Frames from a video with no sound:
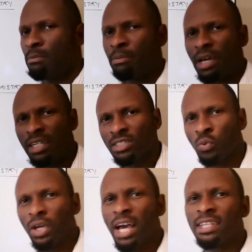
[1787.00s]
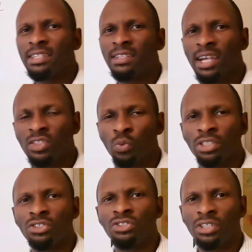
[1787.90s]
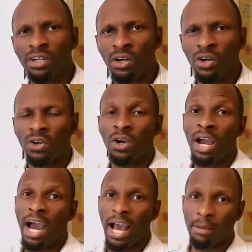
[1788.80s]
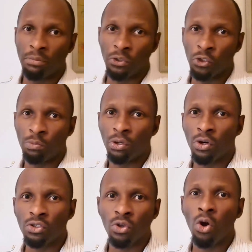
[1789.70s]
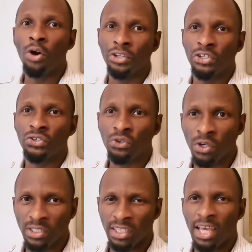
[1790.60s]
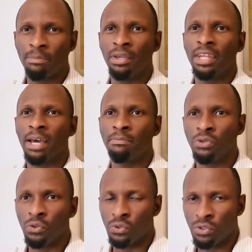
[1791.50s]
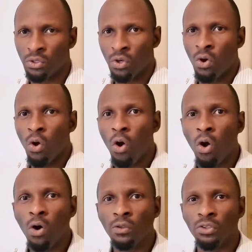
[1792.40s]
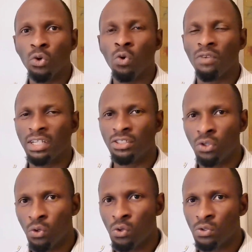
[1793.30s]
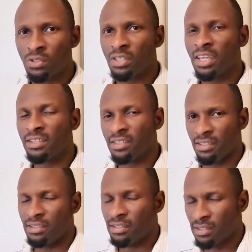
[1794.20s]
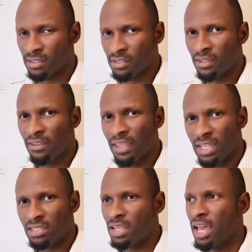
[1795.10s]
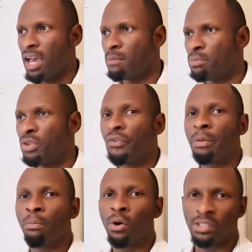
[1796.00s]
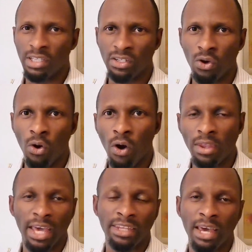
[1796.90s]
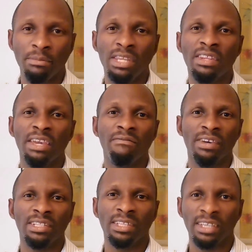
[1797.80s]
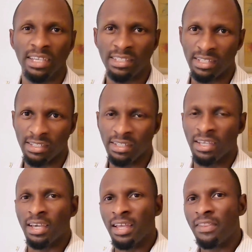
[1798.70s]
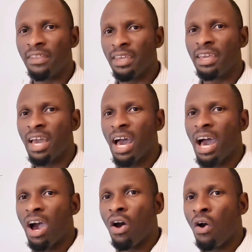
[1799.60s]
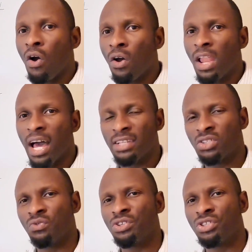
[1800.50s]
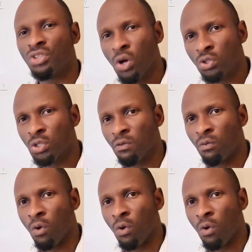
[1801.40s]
impacts, we can start with drug abuse, because all the drugs that are being abused, all the overdose cases that are being reported and are being investigated, They are all as a result of